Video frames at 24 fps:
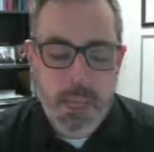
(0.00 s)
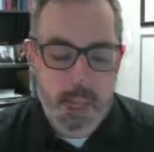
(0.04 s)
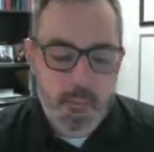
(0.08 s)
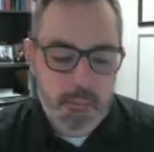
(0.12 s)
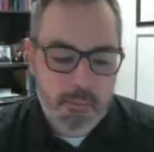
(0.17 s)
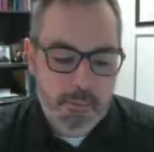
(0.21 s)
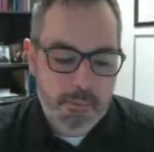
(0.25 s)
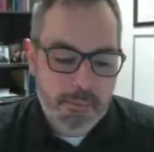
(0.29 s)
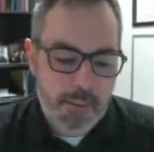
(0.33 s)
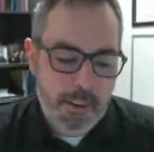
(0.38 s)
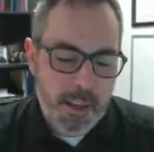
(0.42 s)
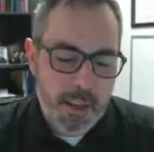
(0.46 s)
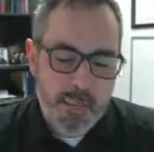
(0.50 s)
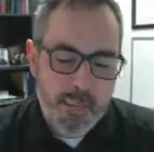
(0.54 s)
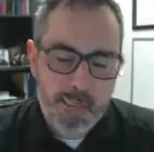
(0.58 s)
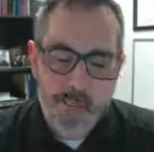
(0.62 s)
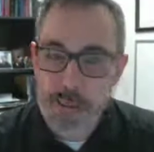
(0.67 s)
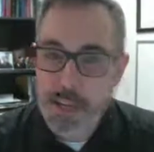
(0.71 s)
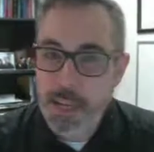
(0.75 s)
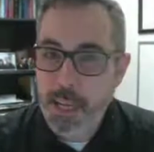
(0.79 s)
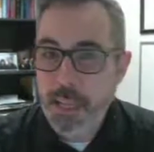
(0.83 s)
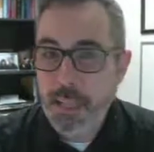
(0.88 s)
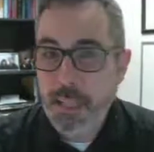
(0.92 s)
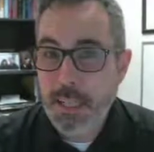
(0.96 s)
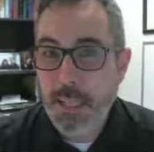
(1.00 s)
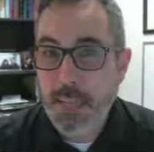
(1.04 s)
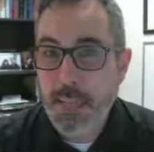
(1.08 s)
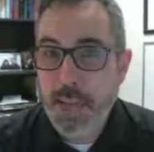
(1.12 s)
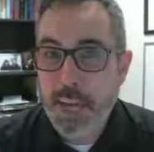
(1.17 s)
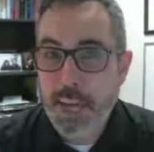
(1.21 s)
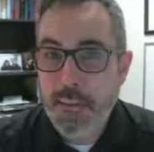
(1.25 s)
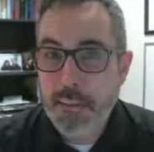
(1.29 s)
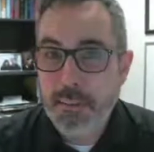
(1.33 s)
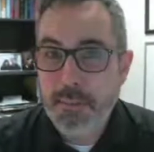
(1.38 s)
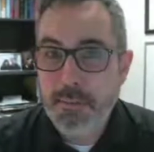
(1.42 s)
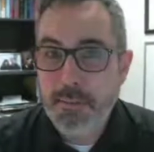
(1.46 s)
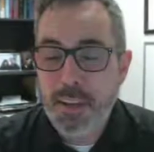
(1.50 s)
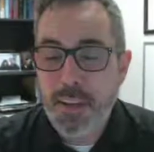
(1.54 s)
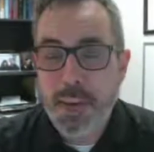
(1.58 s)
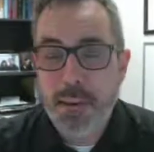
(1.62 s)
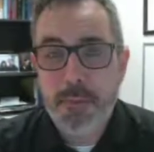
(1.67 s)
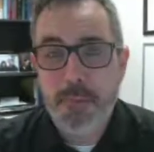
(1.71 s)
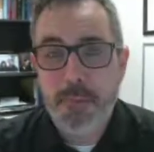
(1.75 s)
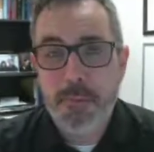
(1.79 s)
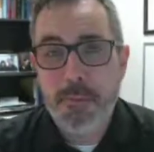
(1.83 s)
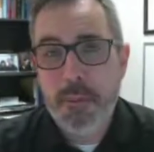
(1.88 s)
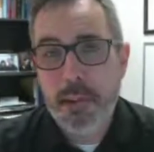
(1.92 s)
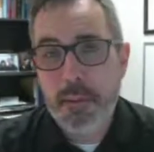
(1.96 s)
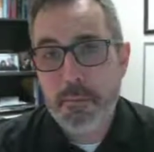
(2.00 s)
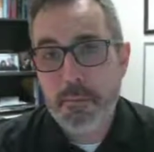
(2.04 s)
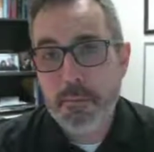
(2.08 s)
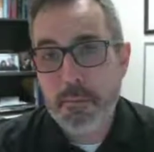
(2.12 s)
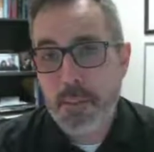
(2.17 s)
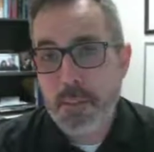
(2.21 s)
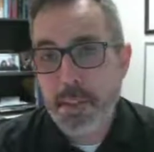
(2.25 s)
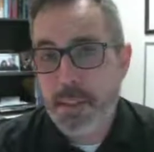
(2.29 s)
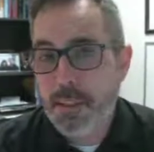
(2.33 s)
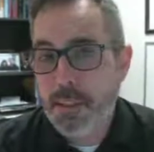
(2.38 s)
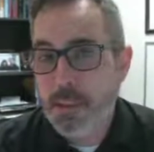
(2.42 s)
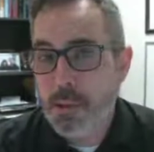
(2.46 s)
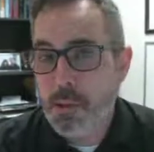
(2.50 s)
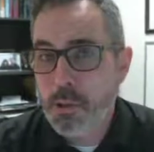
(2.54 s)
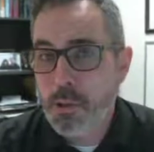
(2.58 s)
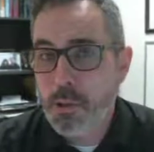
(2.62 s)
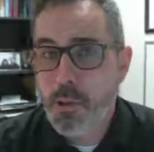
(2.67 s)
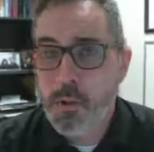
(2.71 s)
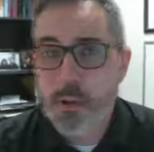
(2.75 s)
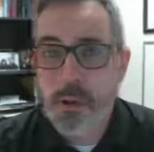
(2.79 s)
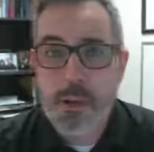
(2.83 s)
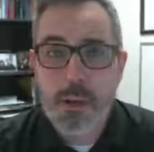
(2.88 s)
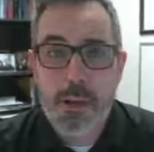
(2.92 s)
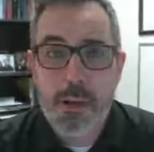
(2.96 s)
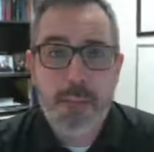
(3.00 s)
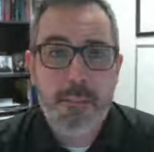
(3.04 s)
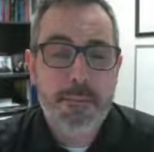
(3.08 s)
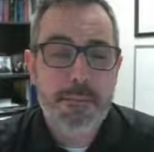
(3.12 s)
I'm 5'8 and a half. I'm 5'8 and a quarter.